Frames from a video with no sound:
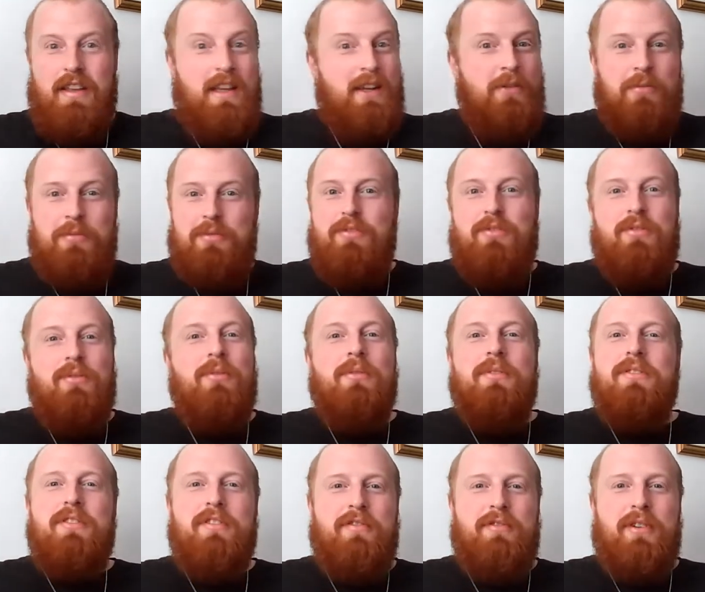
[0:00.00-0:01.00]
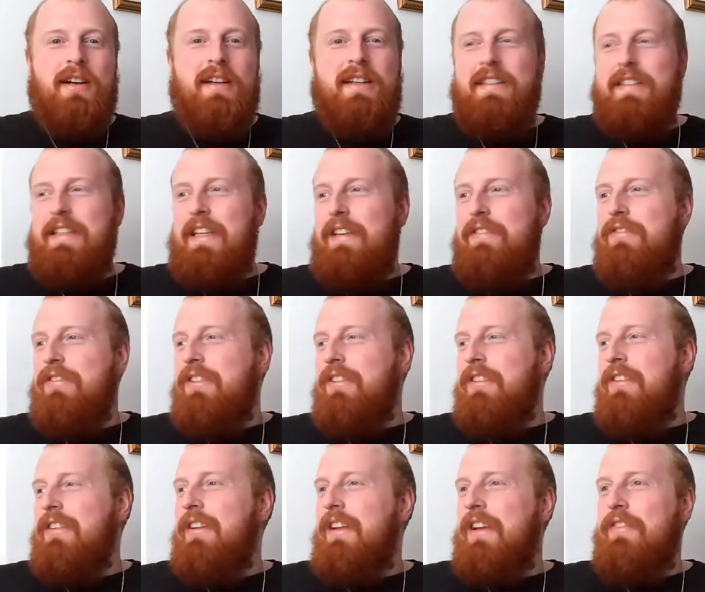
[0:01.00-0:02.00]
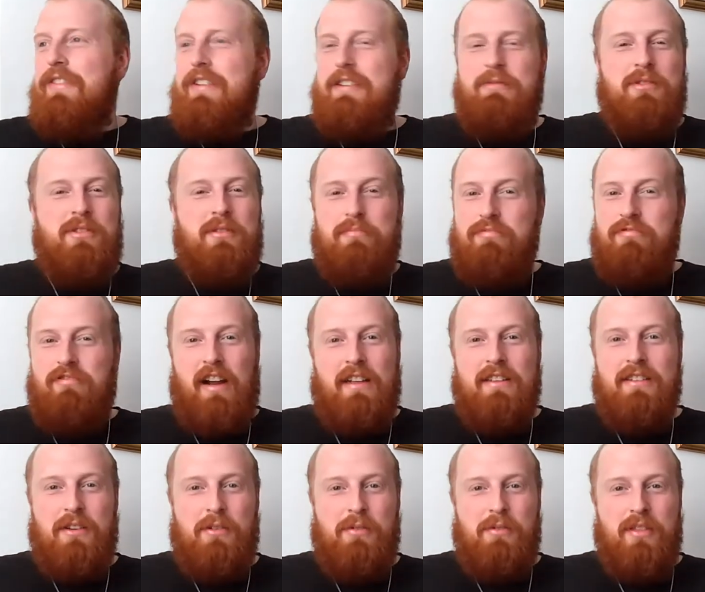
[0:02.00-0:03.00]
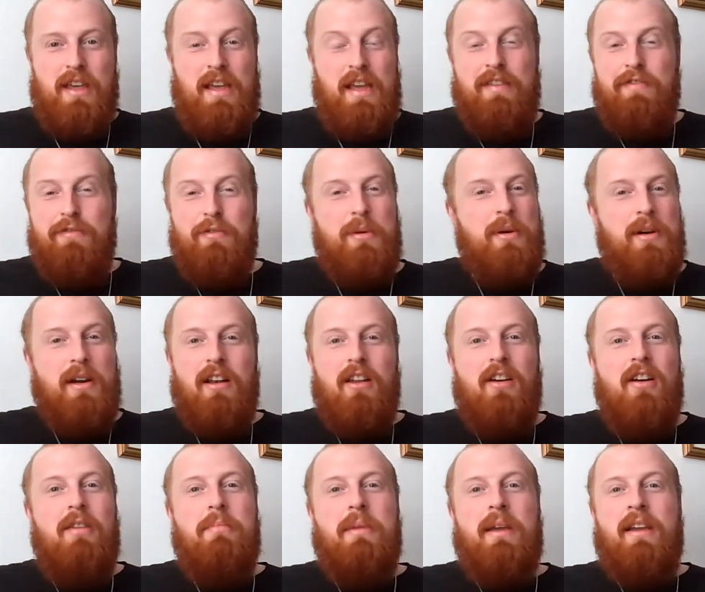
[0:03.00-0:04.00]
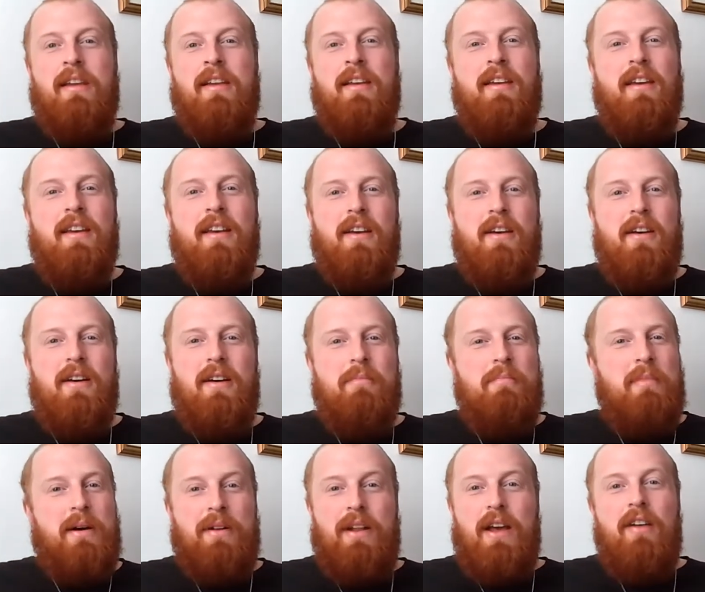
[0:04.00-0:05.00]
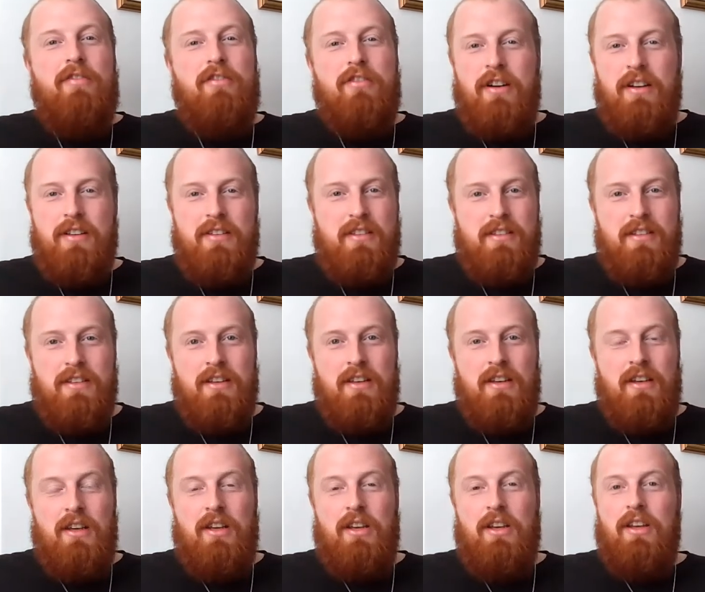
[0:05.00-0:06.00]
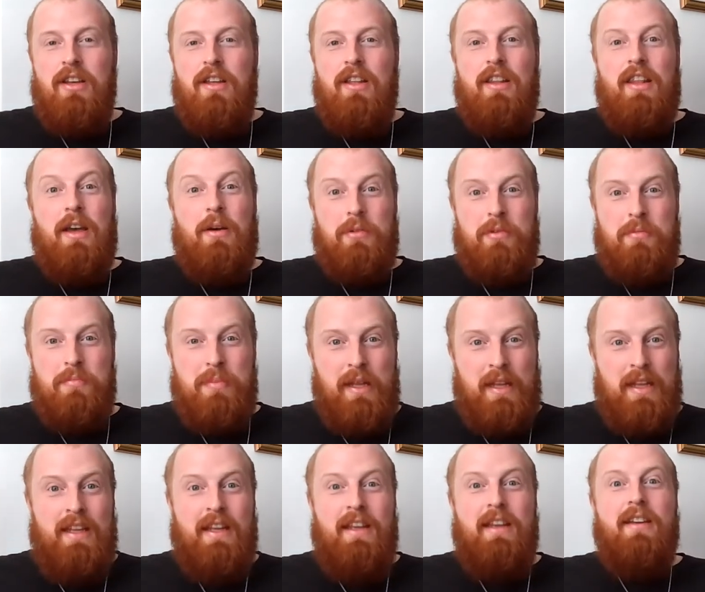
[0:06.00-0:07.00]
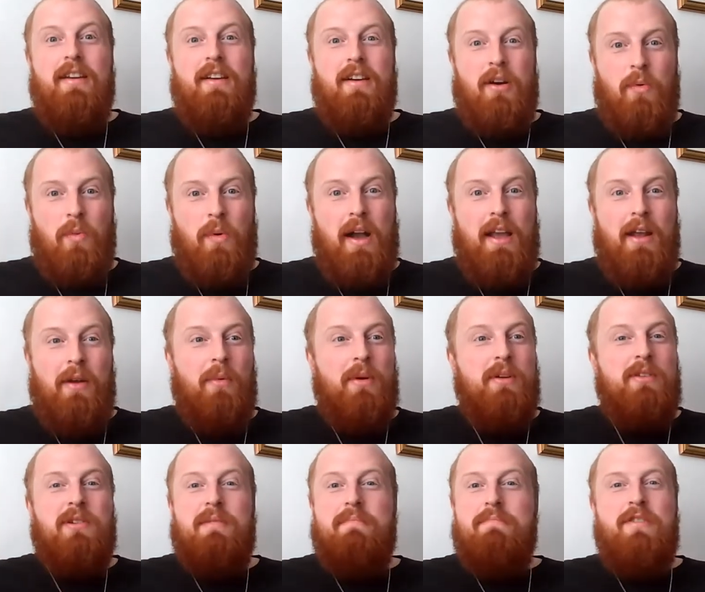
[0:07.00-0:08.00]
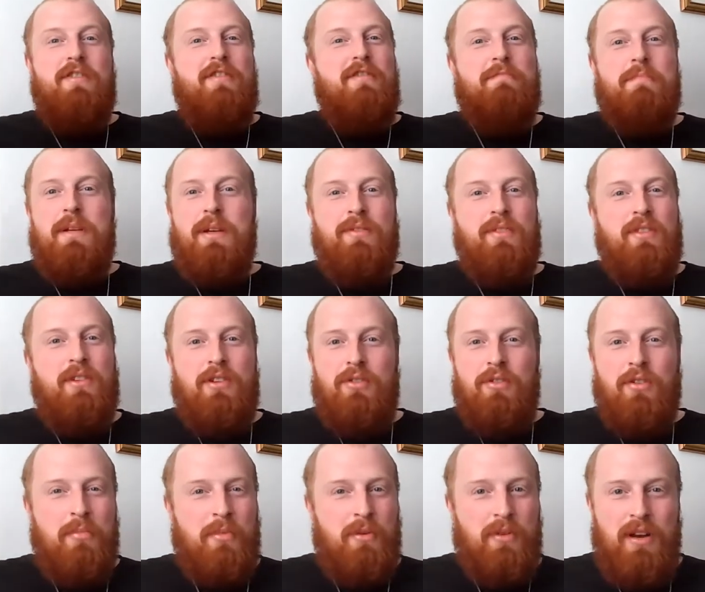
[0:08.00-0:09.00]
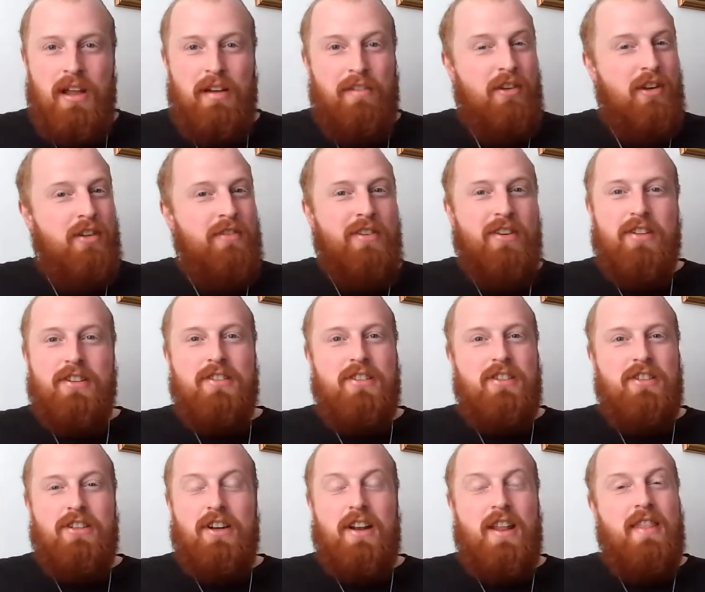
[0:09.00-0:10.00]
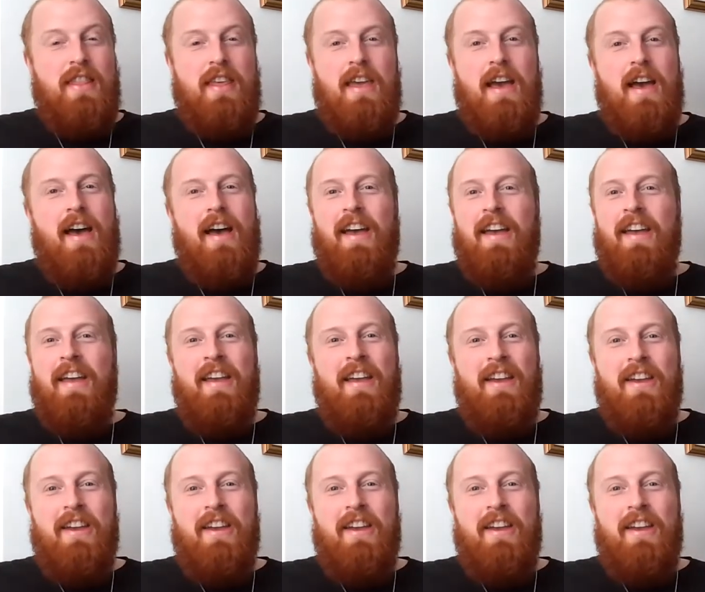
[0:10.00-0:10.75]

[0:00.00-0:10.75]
in all sorts of ways. Even if it was a practical thing, if we were climbing Mount Everest, there would be a way in which we move beyond the normal level of oxygen in the air.